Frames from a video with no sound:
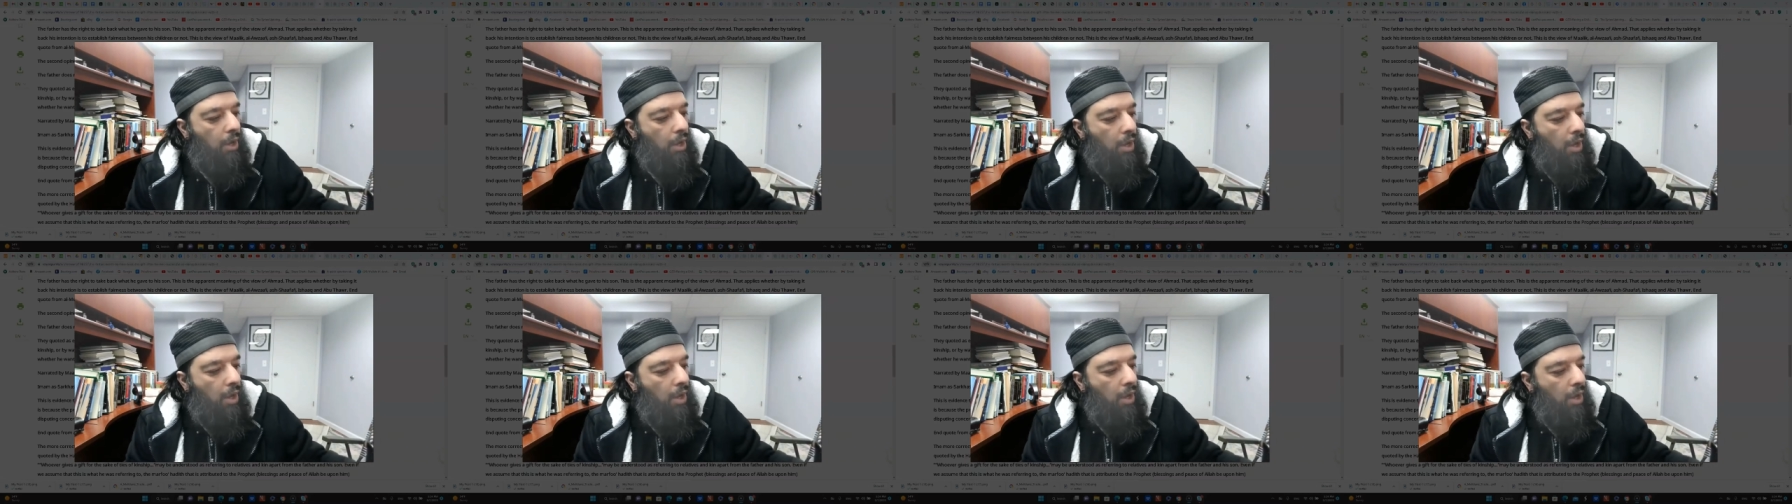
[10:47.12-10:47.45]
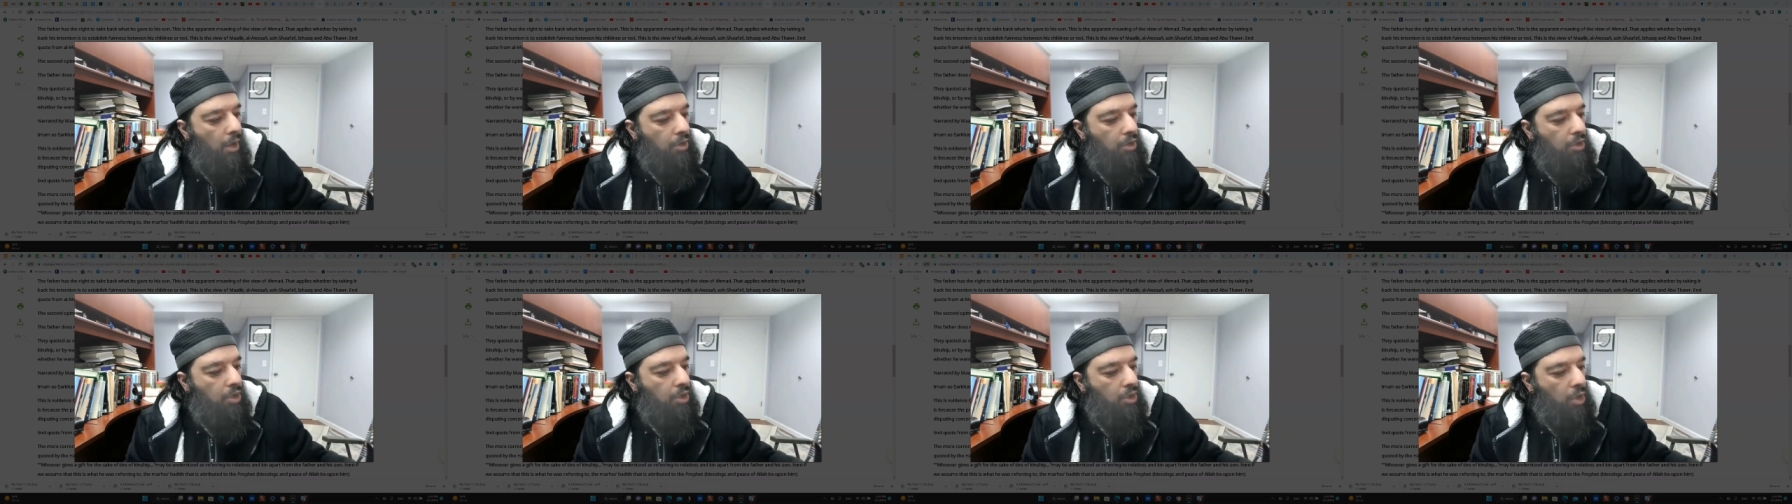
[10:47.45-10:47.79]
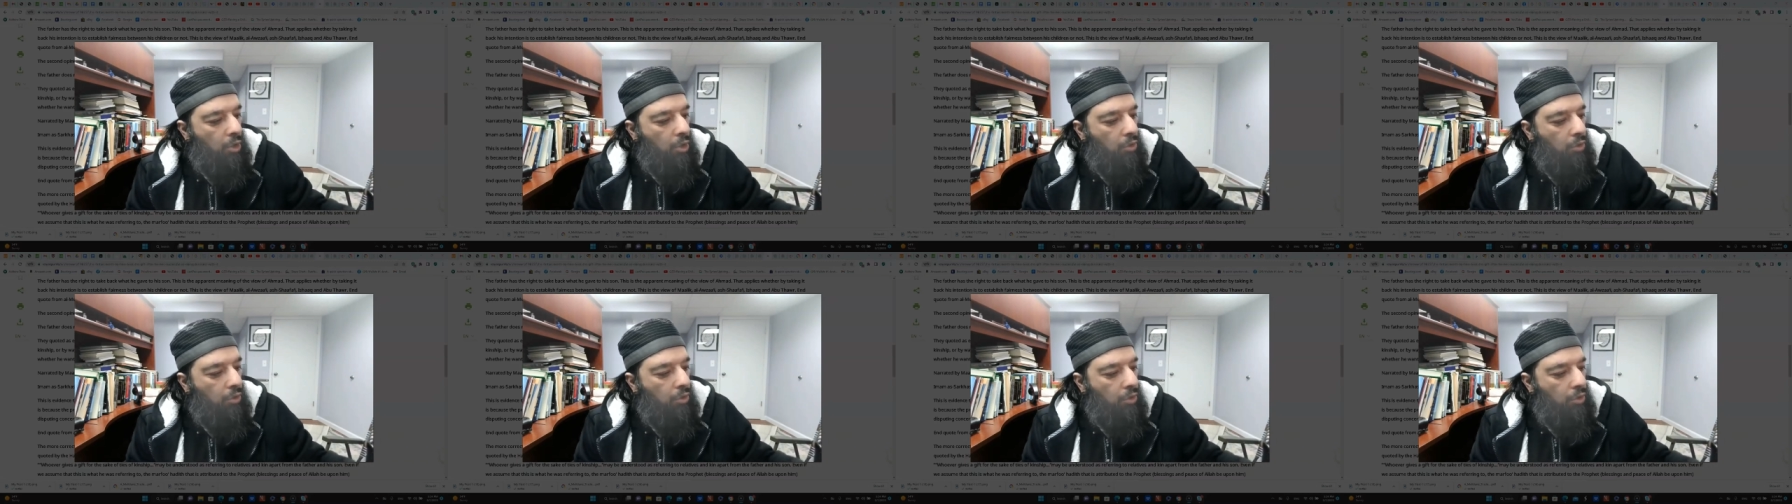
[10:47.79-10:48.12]
uh, you
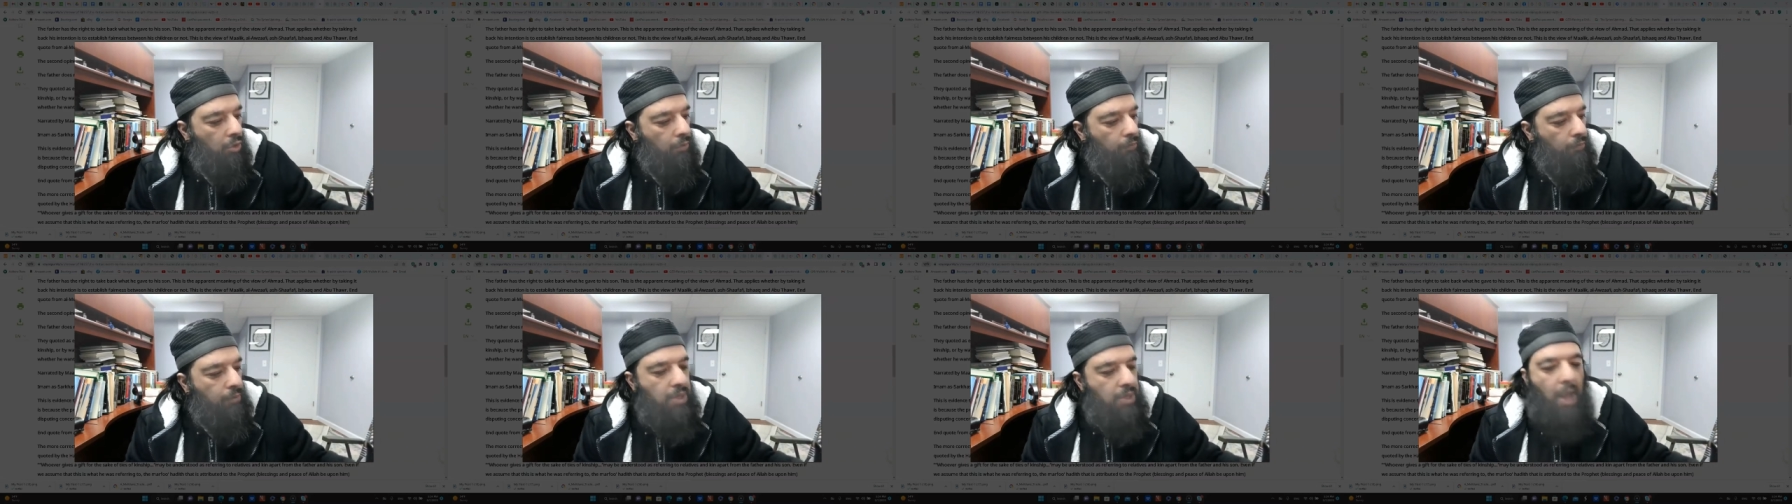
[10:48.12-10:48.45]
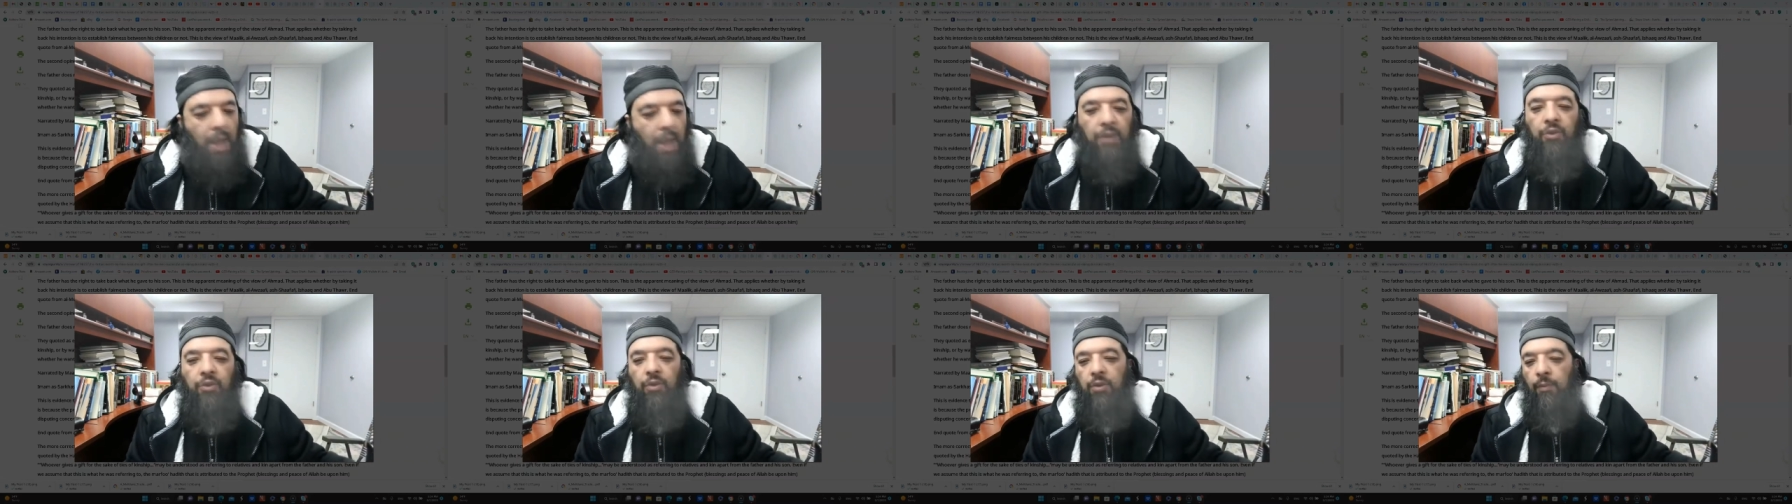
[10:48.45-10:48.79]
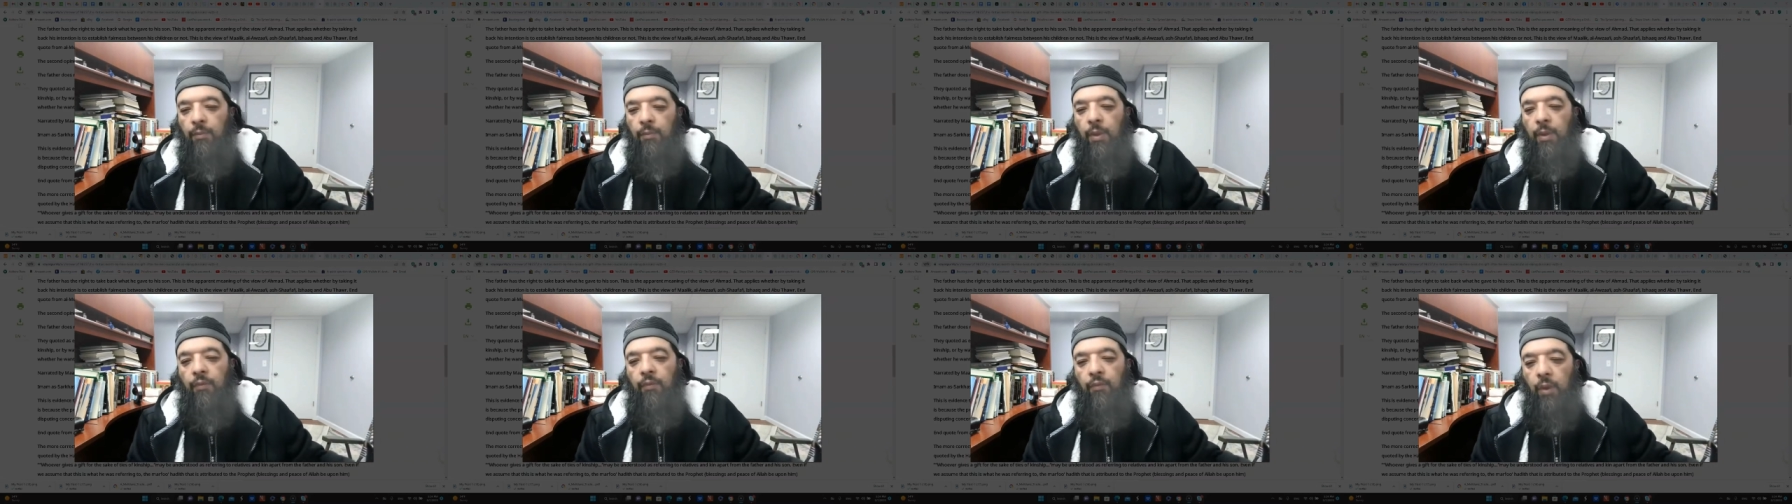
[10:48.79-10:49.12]
know, nice
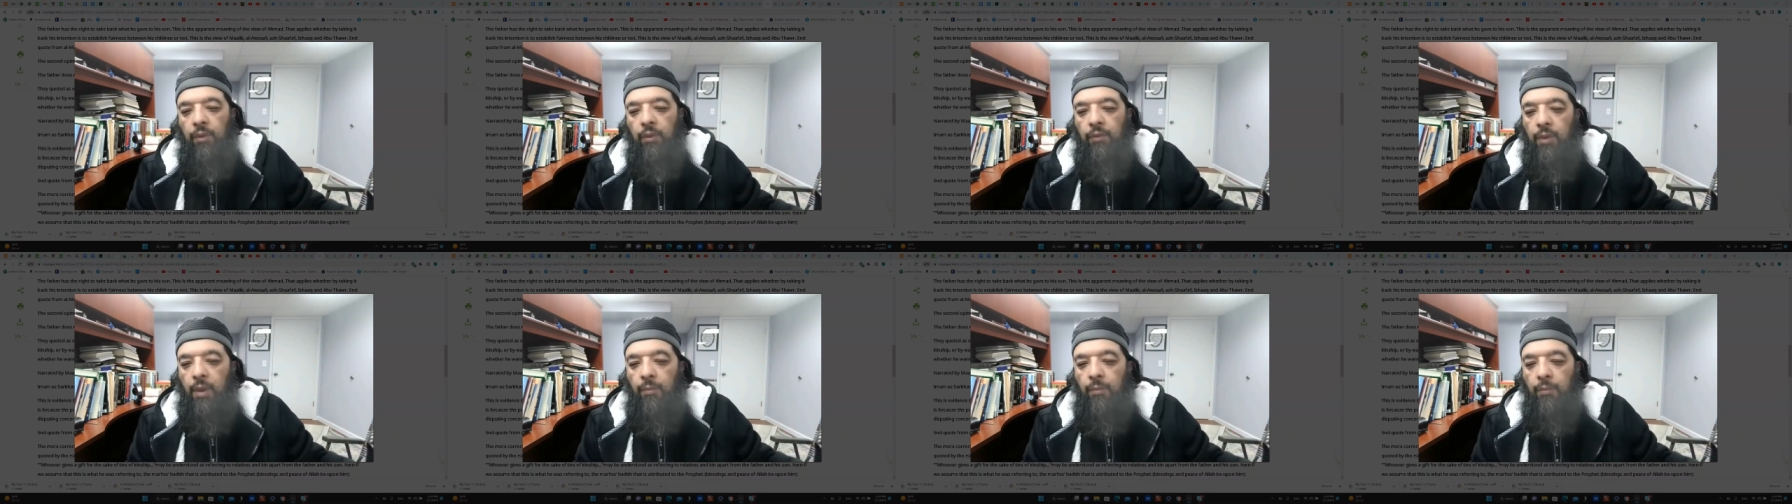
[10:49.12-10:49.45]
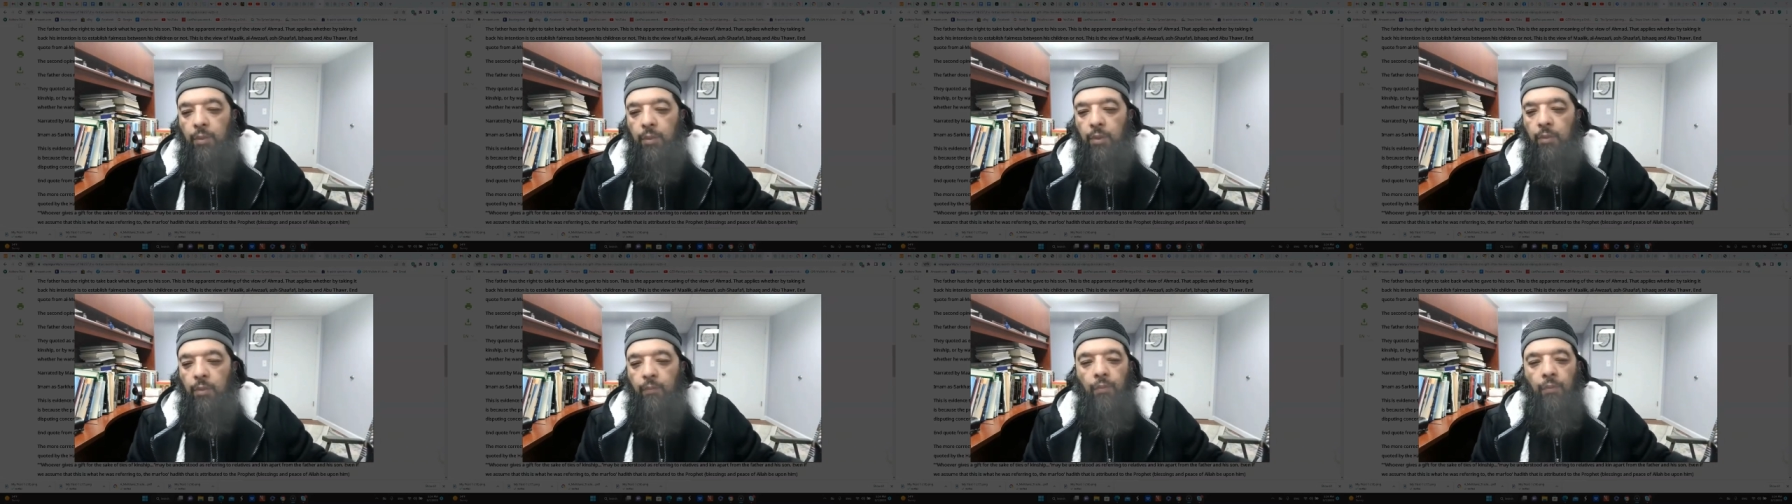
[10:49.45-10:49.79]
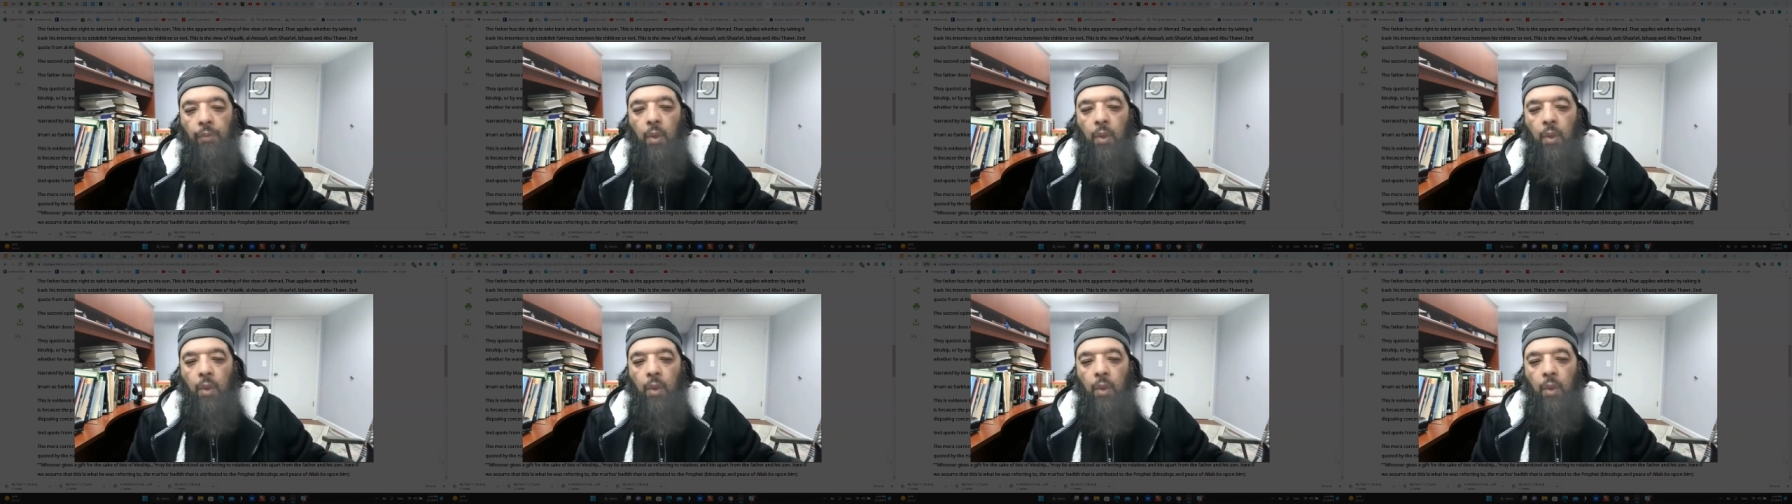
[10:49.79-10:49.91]
to me, for example.